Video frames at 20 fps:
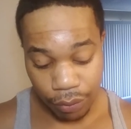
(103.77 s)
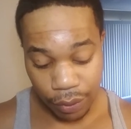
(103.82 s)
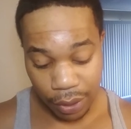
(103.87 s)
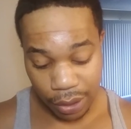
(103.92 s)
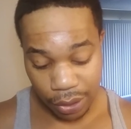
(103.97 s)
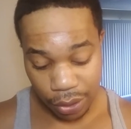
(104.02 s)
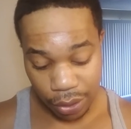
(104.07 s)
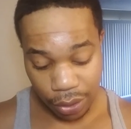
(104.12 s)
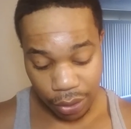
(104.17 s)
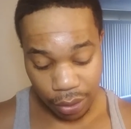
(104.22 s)

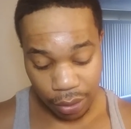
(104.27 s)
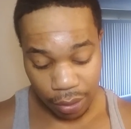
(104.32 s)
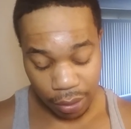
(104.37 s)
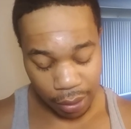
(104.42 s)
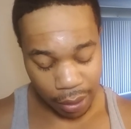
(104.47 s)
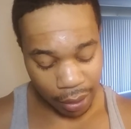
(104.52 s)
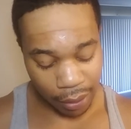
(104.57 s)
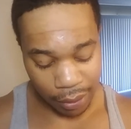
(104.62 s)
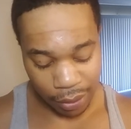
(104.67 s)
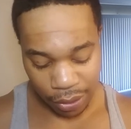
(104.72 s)
this is
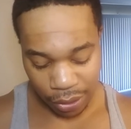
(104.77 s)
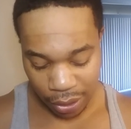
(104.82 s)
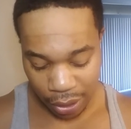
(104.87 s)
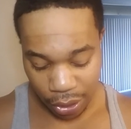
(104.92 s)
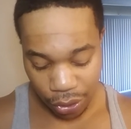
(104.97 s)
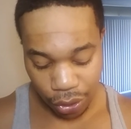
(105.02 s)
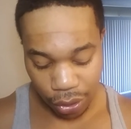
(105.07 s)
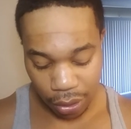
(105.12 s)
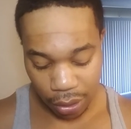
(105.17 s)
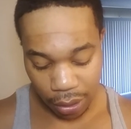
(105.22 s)

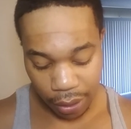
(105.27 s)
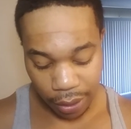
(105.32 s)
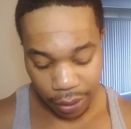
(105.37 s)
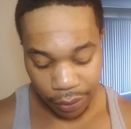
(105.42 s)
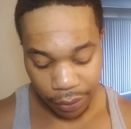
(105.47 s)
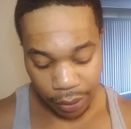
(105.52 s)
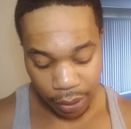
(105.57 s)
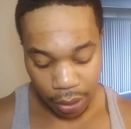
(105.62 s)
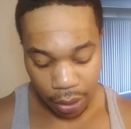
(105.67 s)
essentially